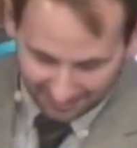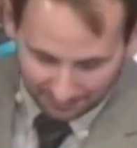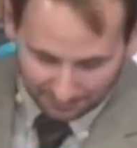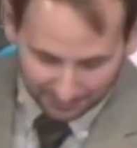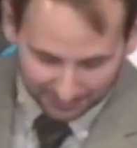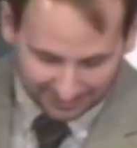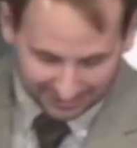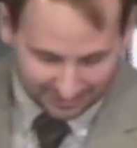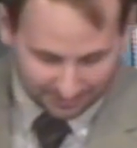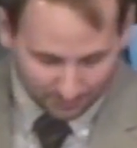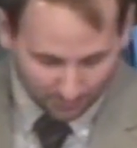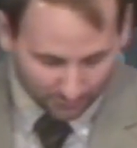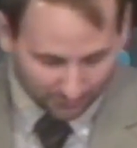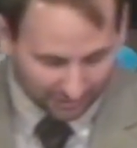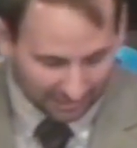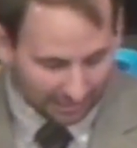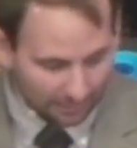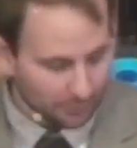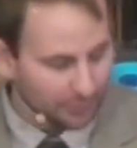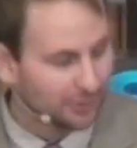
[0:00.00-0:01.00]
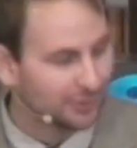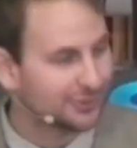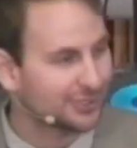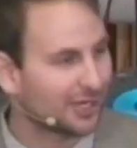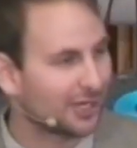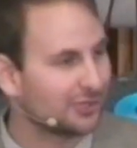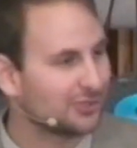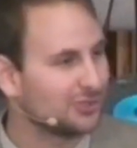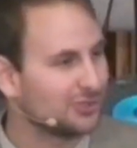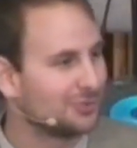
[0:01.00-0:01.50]
But this morning, I want
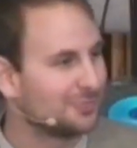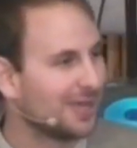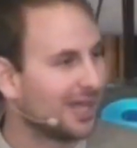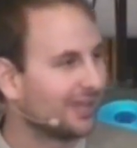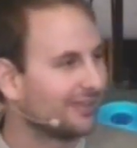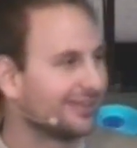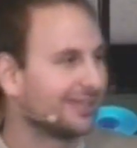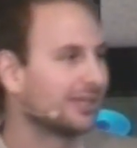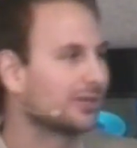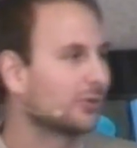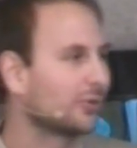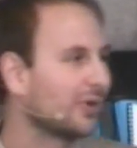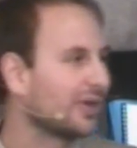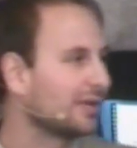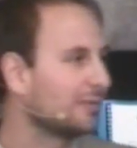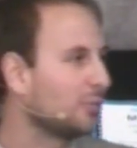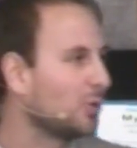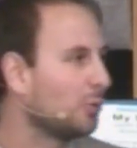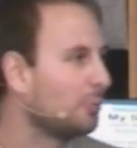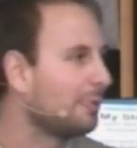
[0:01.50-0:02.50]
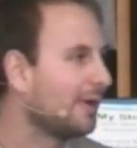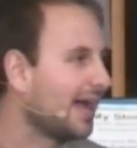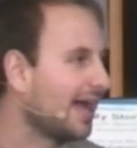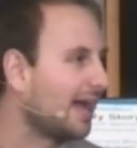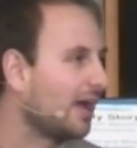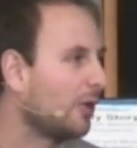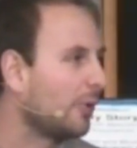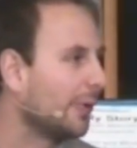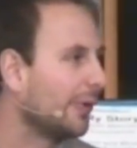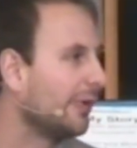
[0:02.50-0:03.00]
to talk to you about the incredible
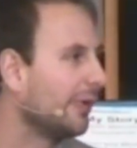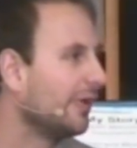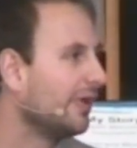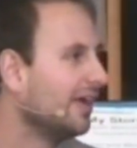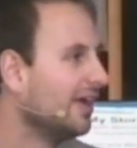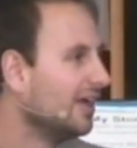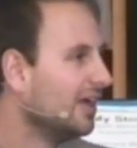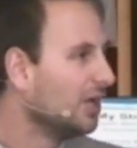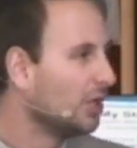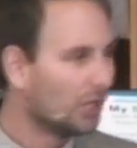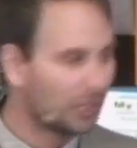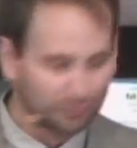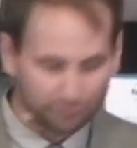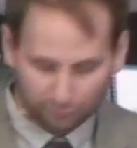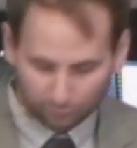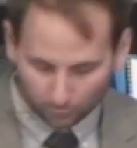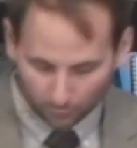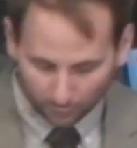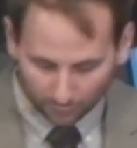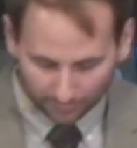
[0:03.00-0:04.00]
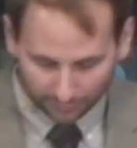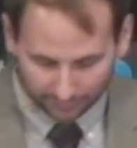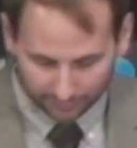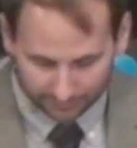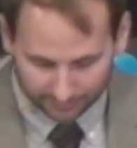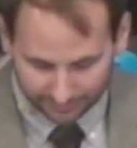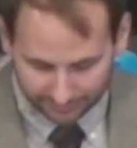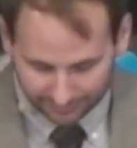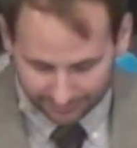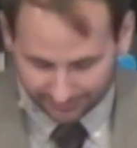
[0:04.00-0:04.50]
power of
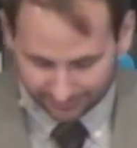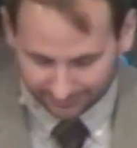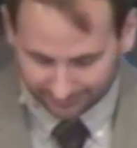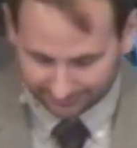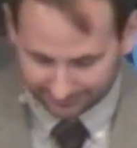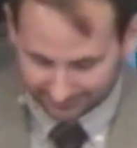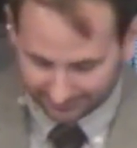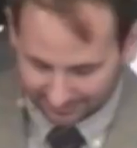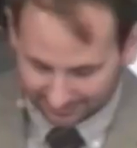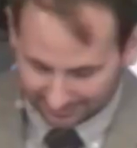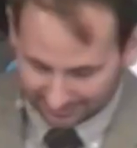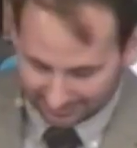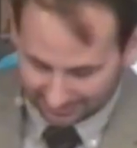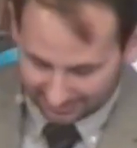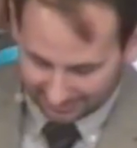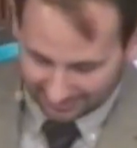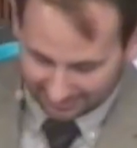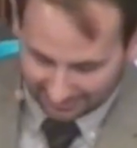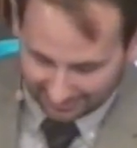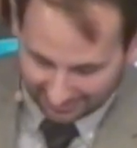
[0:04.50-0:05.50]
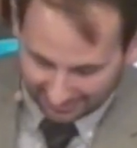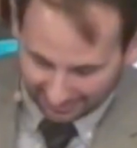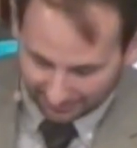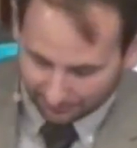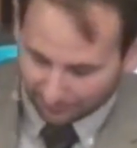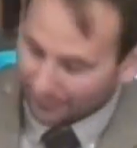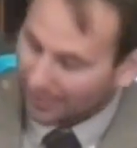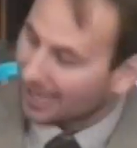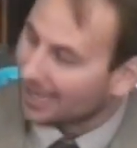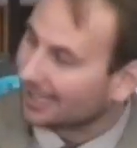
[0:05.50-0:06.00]
words.
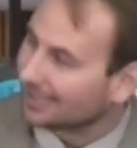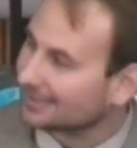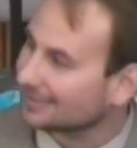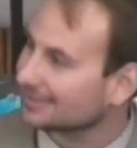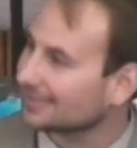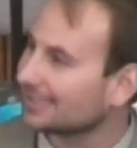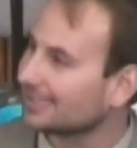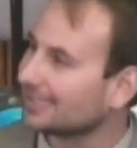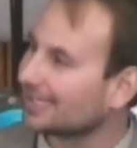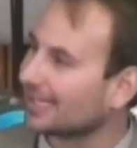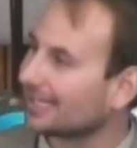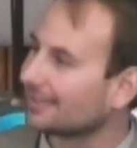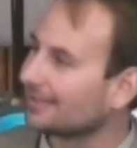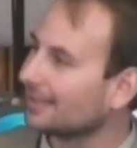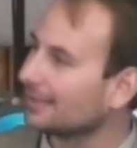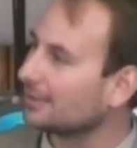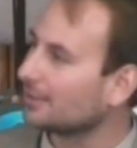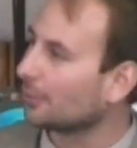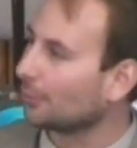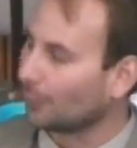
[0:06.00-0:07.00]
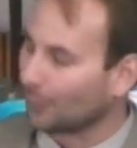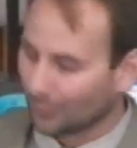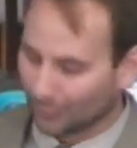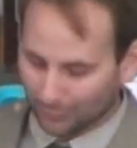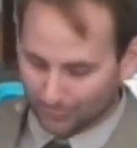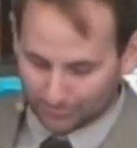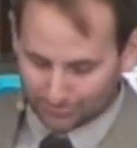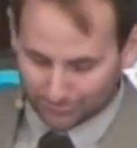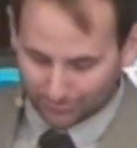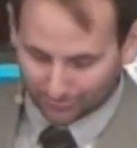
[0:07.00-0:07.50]
In fact, I think that
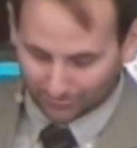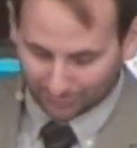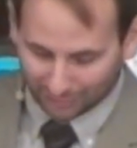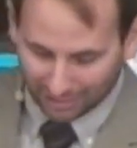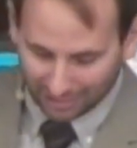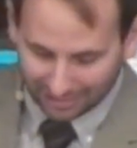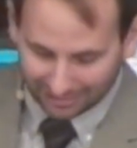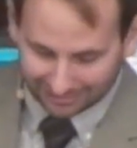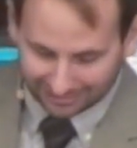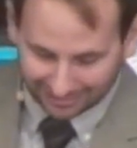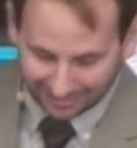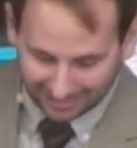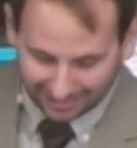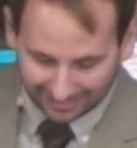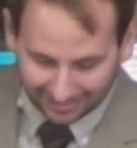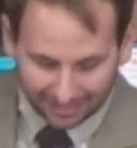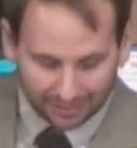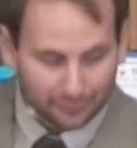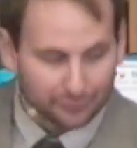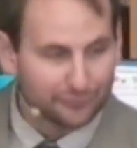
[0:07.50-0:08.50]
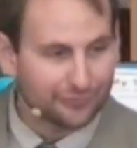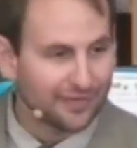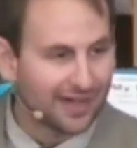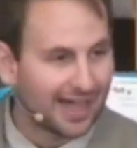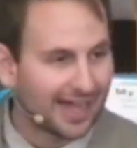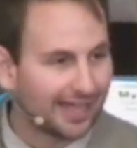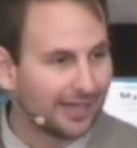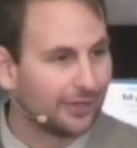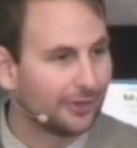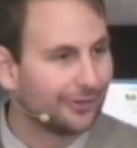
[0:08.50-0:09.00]
words are a lot like a
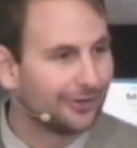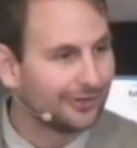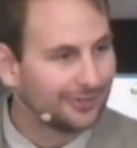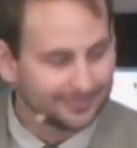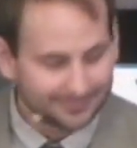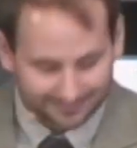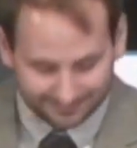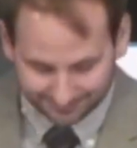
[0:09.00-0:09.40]
fire.